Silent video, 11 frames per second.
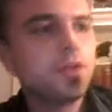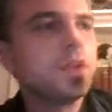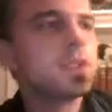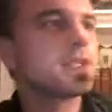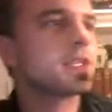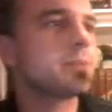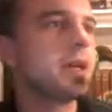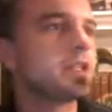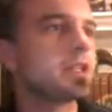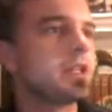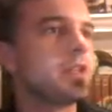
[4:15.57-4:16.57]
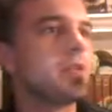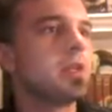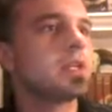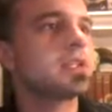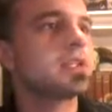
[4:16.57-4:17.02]
This especially
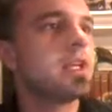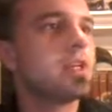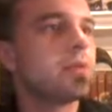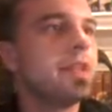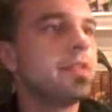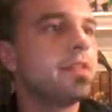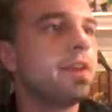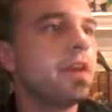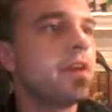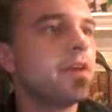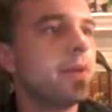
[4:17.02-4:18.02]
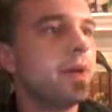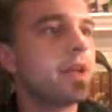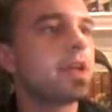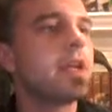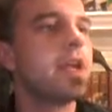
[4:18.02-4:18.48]
will accelerate the
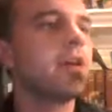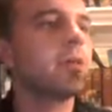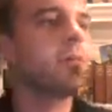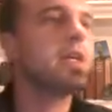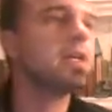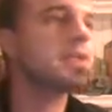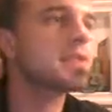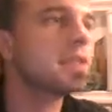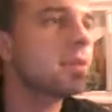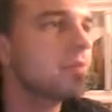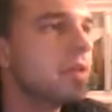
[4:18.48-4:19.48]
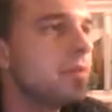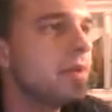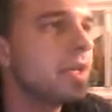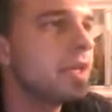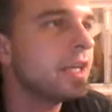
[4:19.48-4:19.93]
narrowing, albeit simply
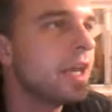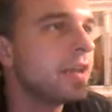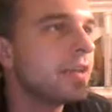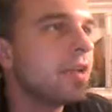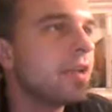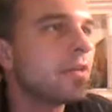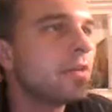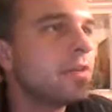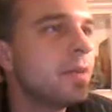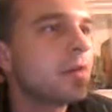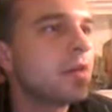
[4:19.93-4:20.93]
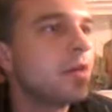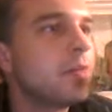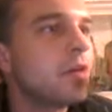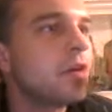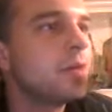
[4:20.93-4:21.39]
being yet another typical
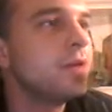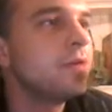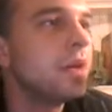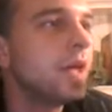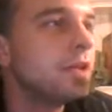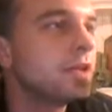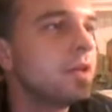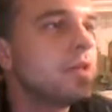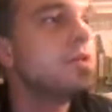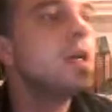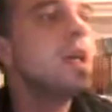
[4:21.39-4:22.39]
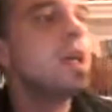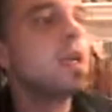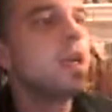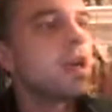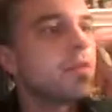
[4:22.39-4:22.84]
permutation
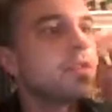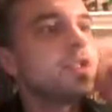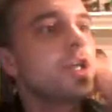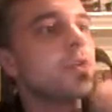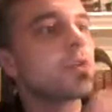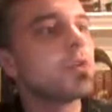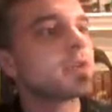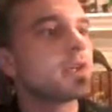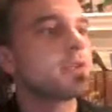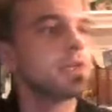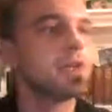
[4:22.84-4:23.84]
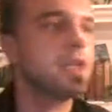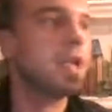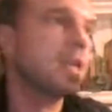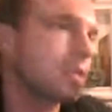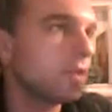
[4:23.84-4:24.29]
of the general
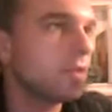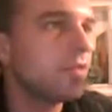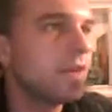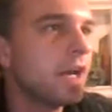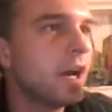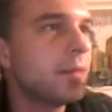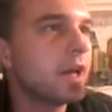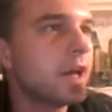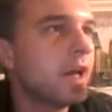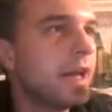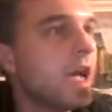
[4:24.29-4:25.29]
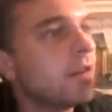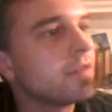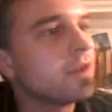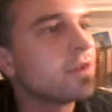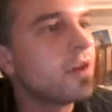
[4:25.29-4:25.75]
sociological phenomenon
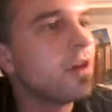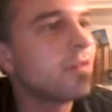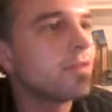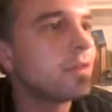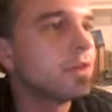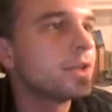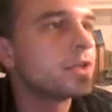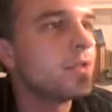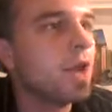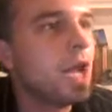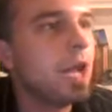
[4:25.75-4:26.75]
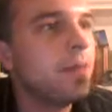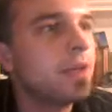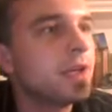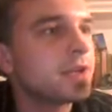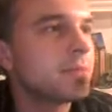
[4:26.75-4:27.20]
Alvin Toffler
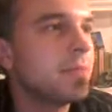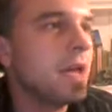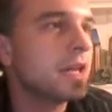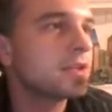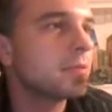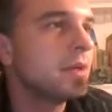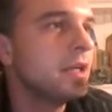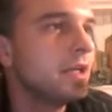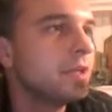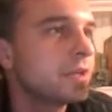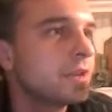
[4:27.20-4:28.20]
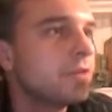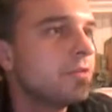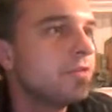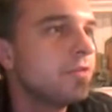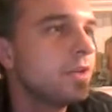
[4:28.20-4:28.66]
described in his masterpiece,
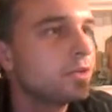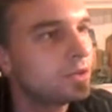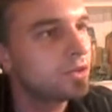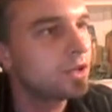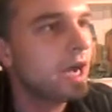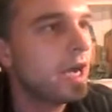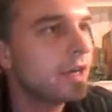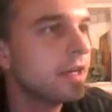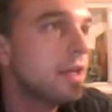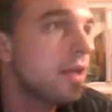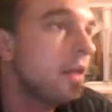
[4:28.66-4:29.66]
Future Shock.